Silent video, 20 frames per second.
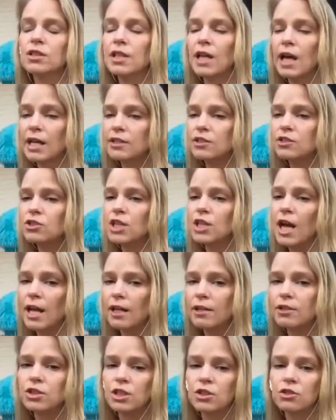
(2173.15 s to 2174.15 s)
That's
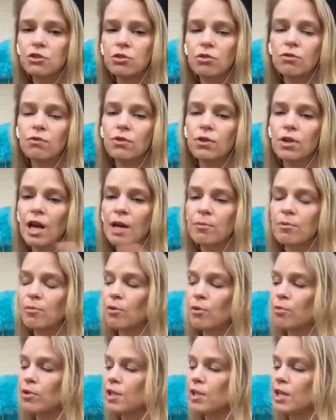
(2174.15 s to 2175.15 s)
challenging too for
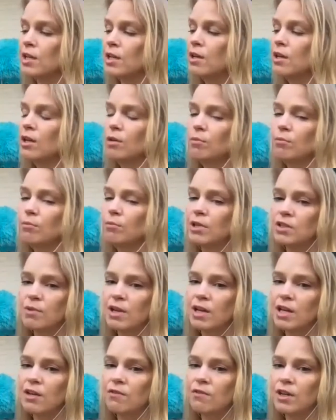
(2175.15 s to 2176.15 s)
hypermobility, because
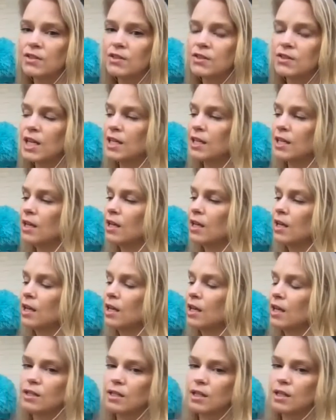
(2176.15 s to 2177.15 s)
many of us
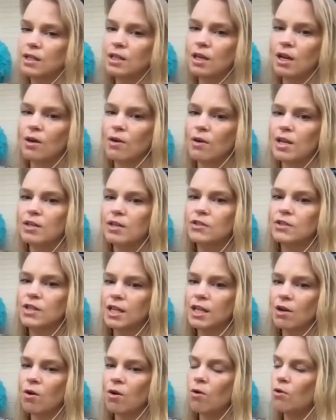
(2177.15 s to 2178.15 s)
is
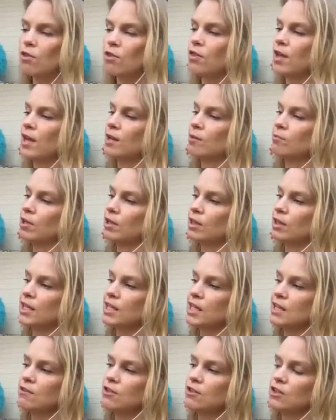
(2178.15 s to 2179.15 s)
like a whole thing. But like
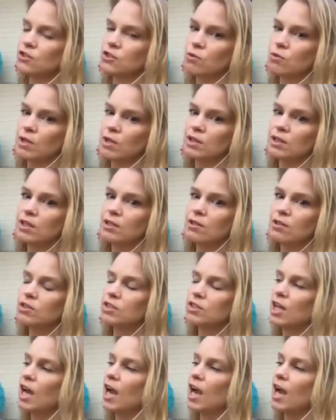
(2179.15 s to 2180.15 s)
even just doing little
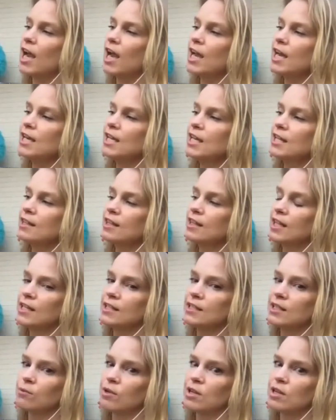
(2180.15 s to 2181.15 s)
tiny
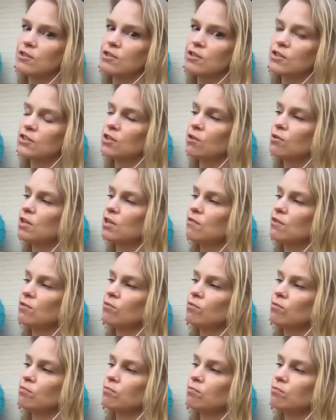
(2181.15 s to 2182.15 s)
things that we just don't
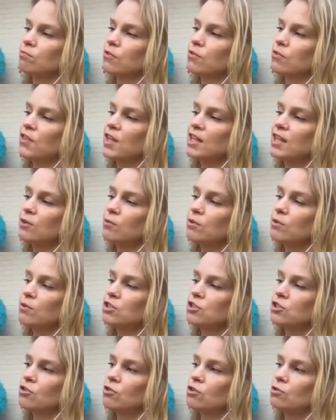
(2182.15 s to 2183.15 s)
even think that we
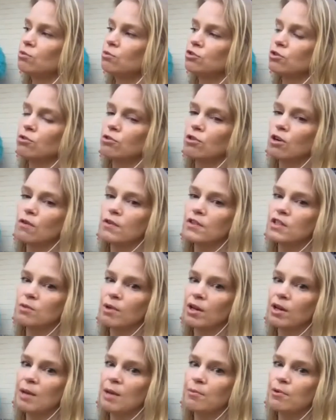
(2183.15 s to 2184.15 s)
should do because we're so nervous
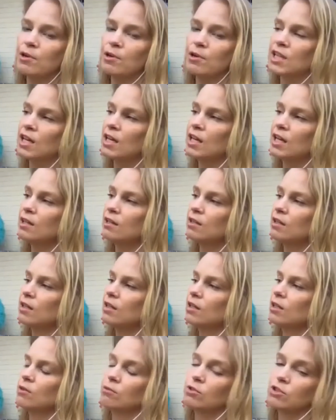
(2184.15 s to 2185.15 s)
about hyperextending,
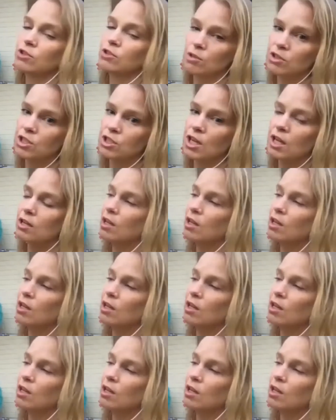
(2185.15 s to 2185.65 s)
which can be challenging.